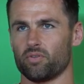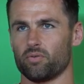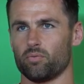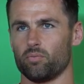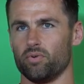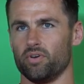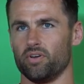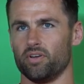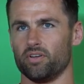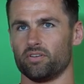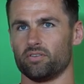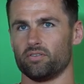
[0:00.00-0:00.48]

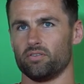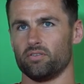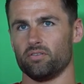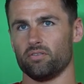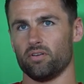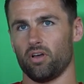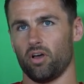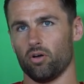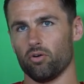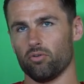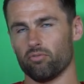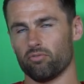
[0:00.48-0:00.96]
we're
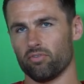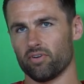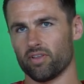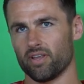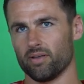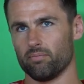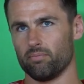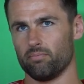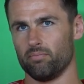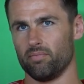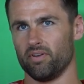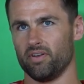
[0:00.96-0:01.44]
hopefully
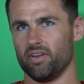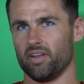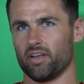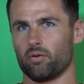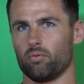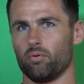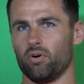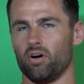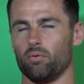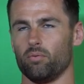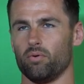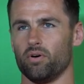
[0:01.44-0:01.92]
implementing
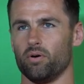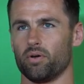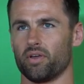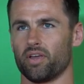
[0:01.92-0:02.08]
it quite well